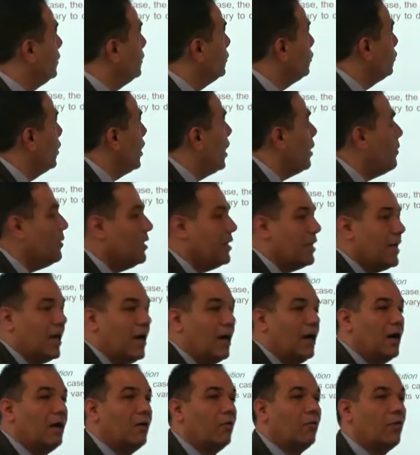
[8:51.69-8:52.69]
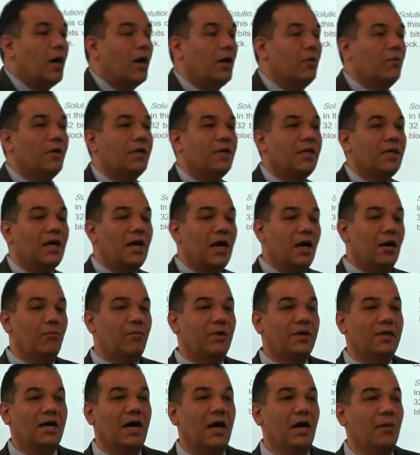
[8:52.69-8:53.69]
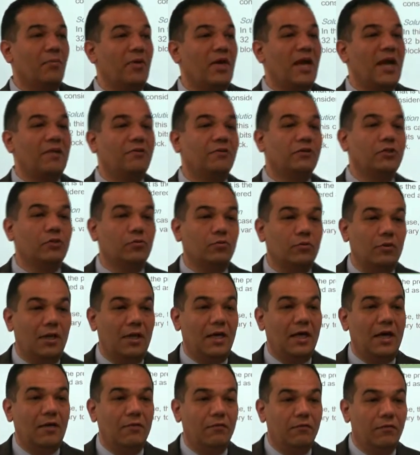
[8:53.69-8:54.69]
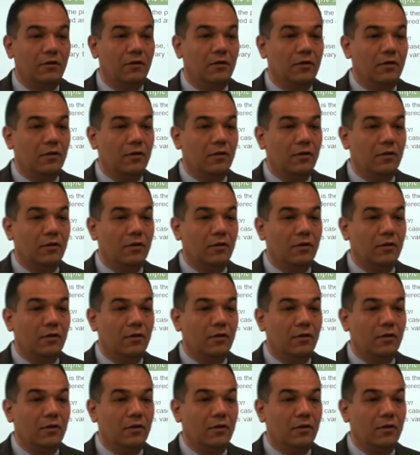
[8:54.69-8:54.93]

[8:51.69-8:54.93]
So how many IP addresses will have?